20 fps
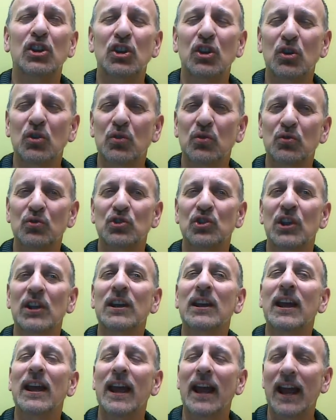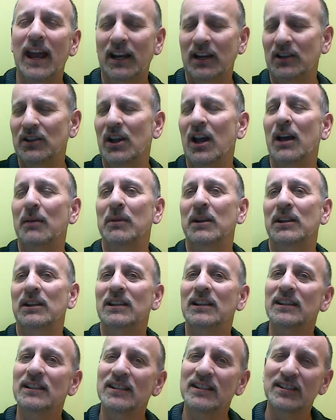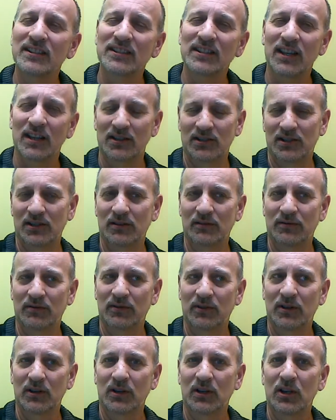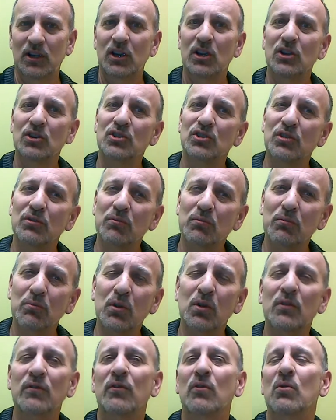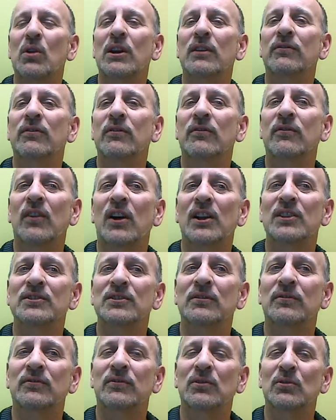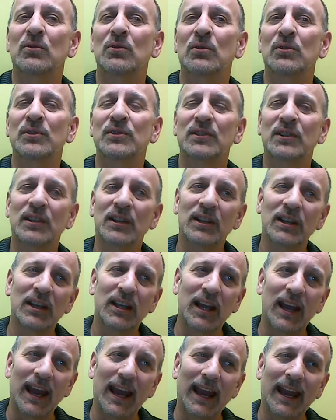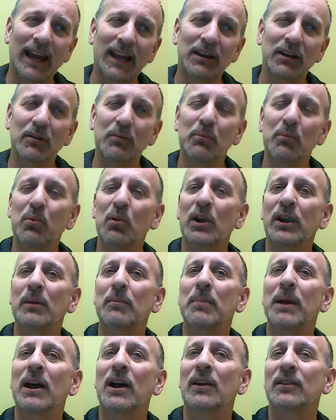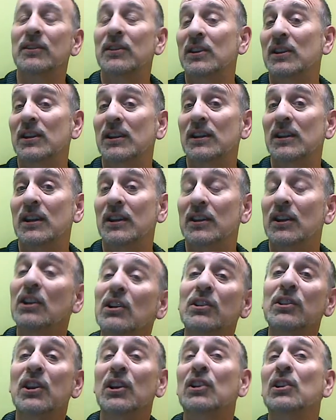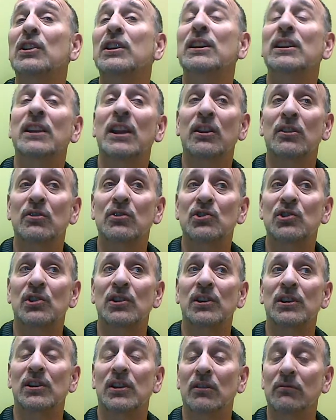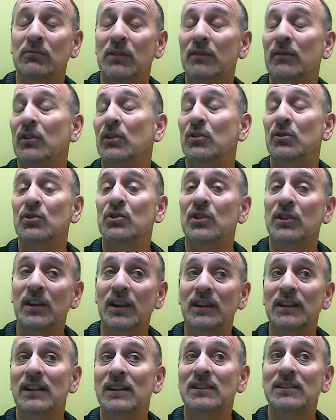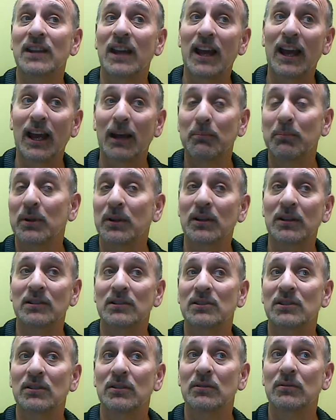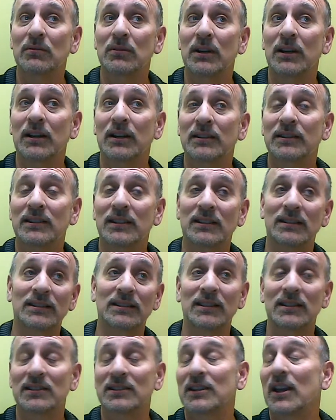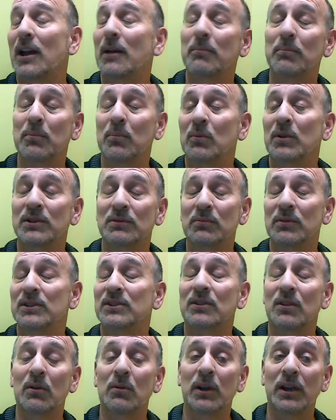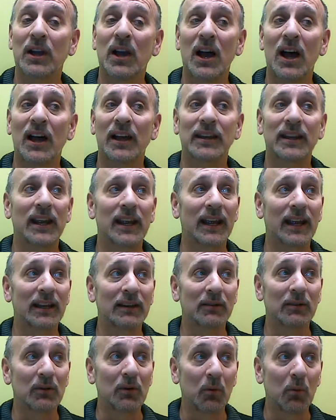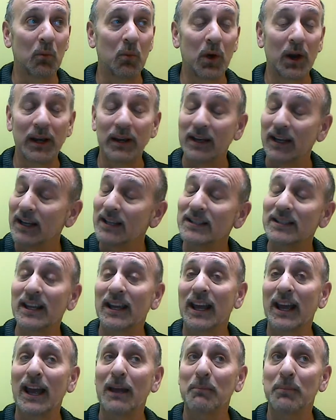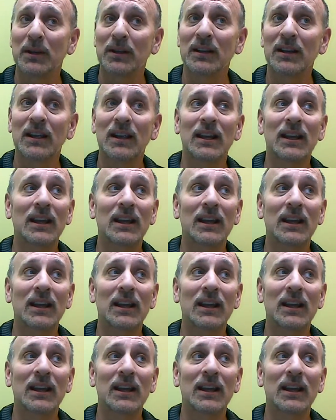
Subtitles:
huge economic incentive to move away from fossil fuels and bring about the clean energy revolution that needs to happen to stop what's going on. And what needs to happen